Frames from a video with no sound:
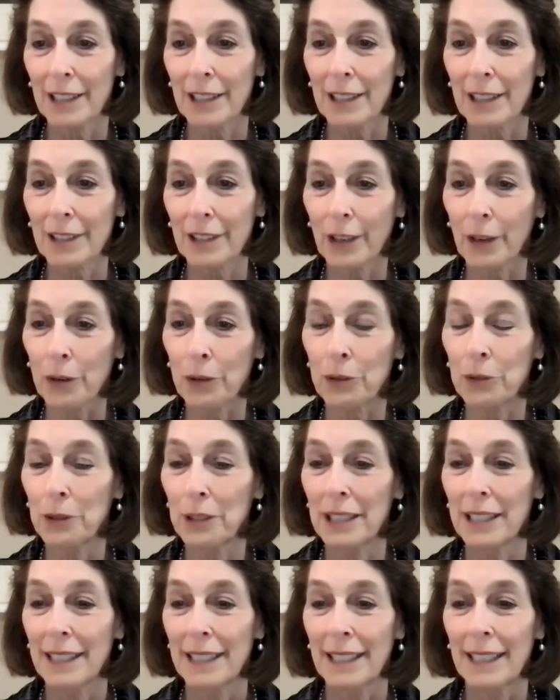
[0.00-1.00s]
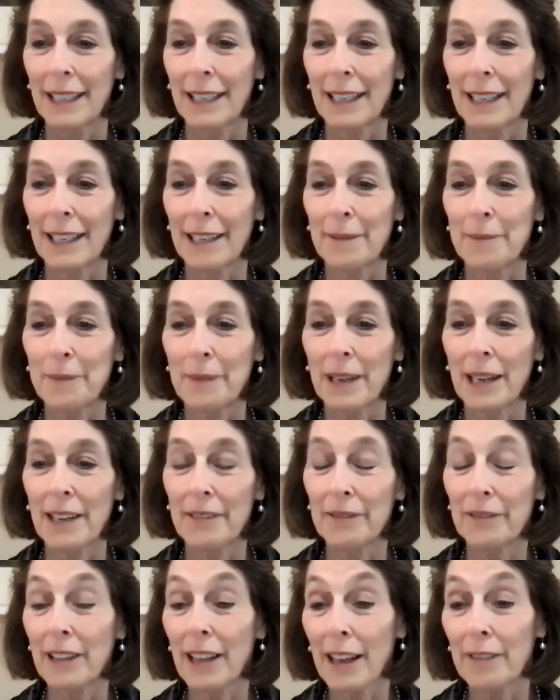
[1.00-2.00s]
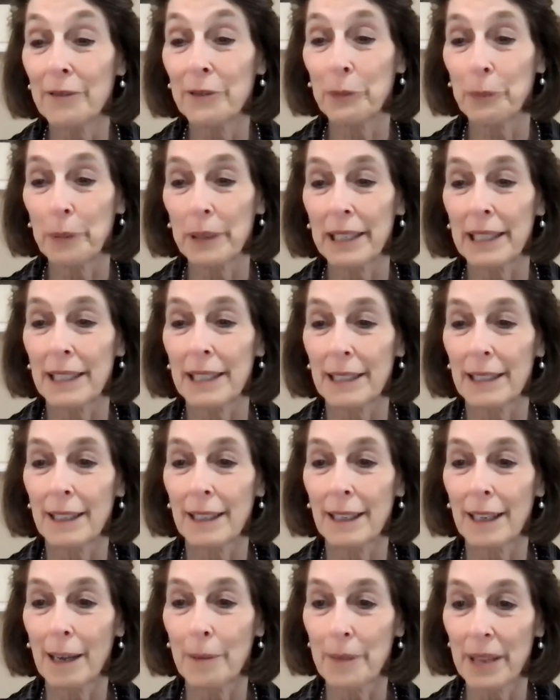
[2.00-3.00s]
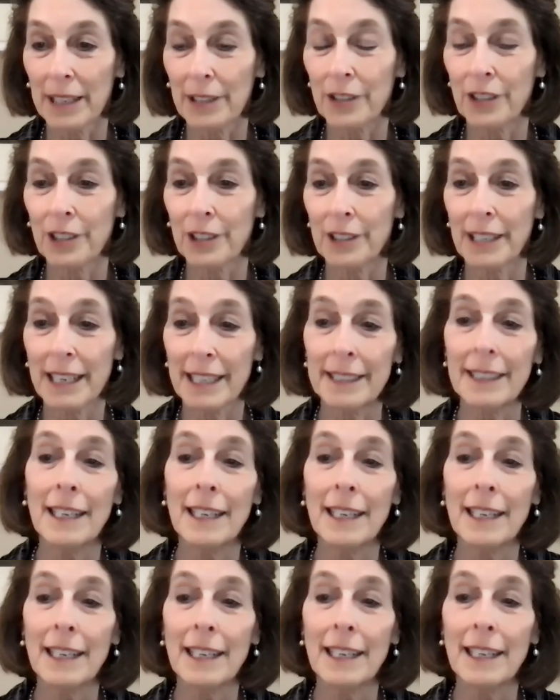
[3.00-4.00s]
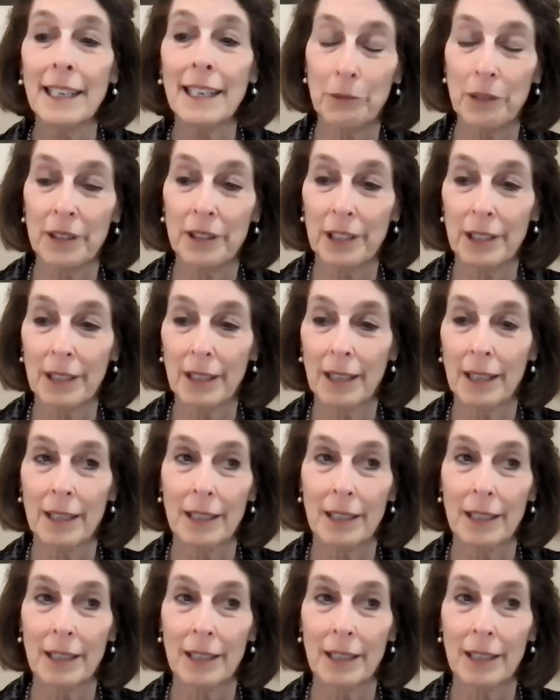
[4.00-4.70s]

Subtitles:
So I've loved being a mentor, and especially with a